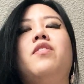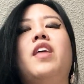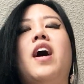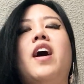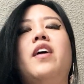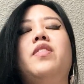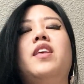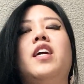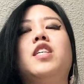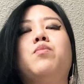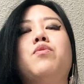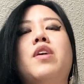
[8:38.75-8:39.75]
that the
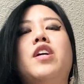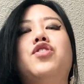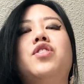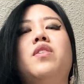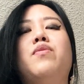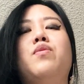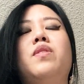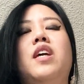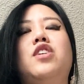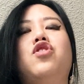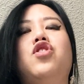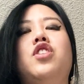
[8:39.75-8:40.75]
expiration of a
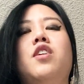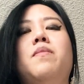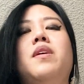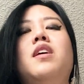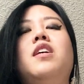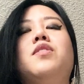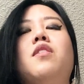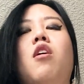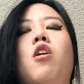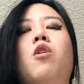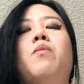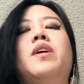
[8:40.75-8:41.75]
relationship is
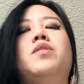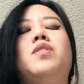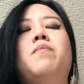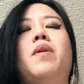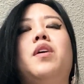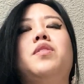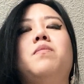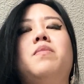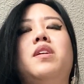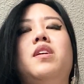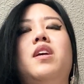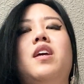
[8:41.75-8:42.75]
always a
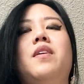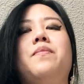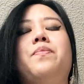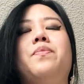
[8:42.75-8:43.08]
possibility.